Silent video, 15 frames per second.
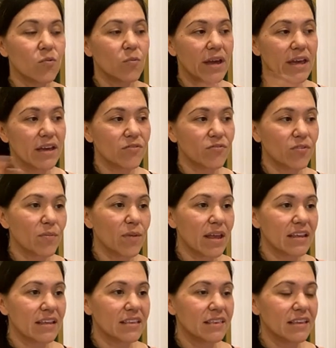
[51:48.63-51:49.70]
away from
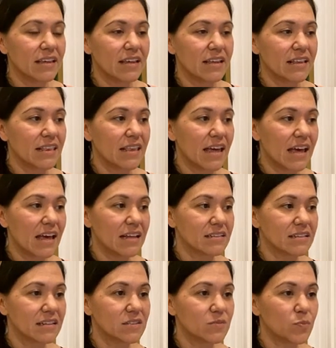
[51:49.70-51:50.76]
anything that
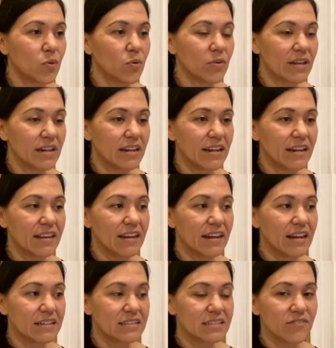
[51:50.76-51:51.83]
is pulling in
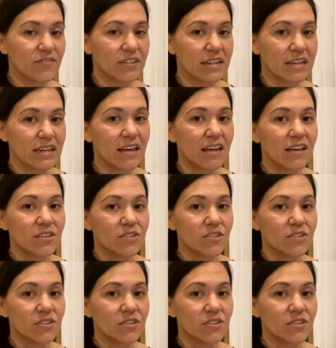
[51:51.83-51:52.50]
negativity.